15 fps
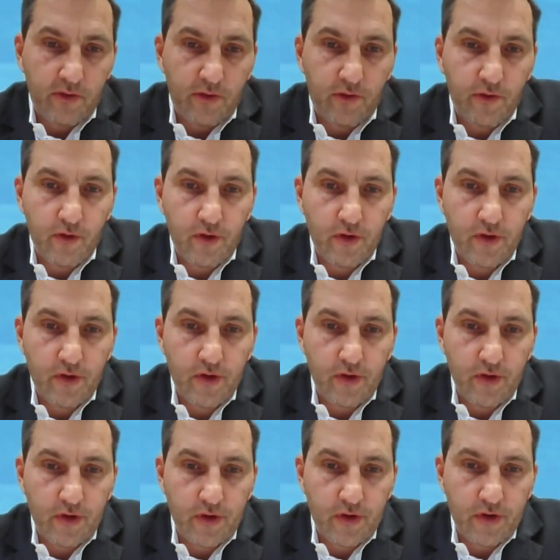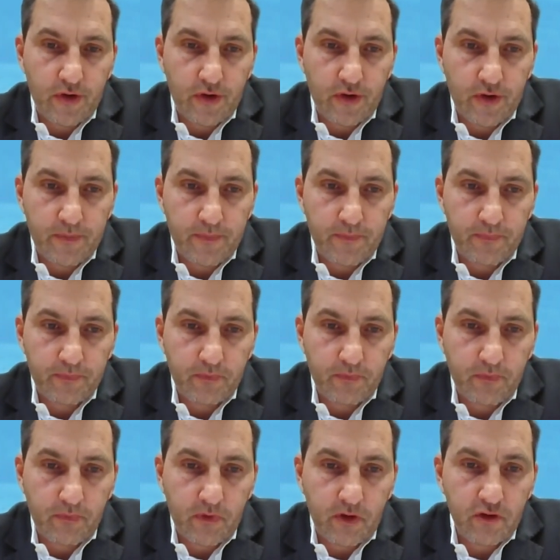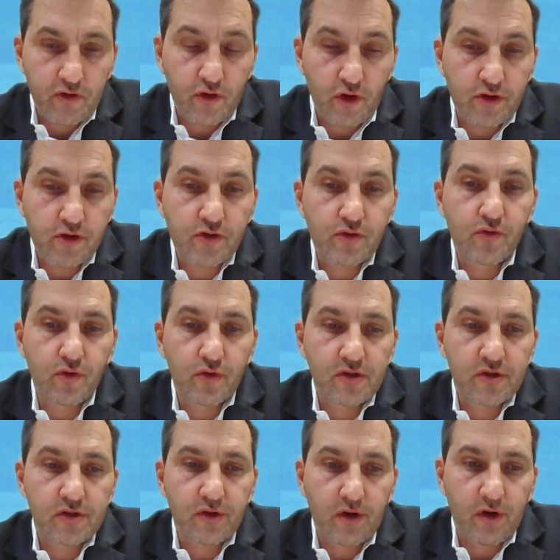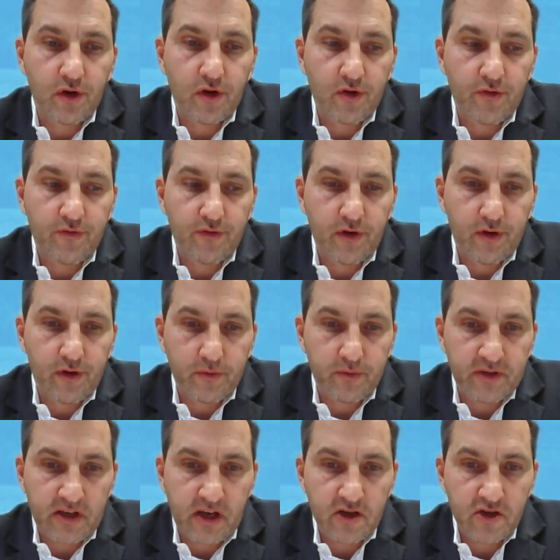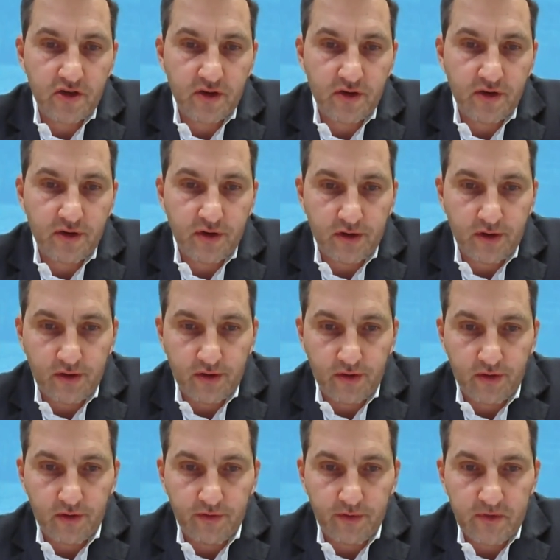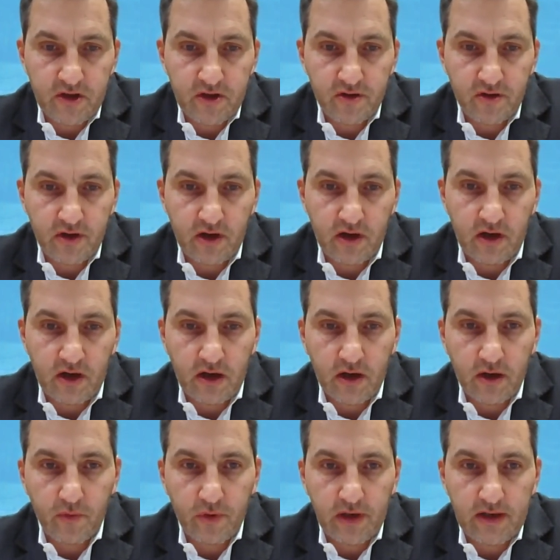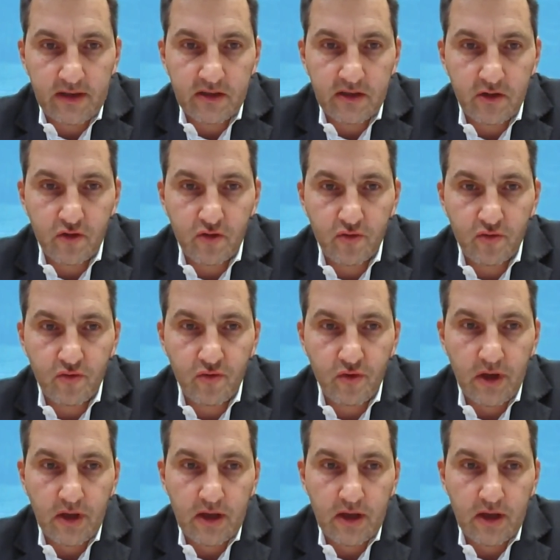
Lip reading: The third source of reduction of emission are related to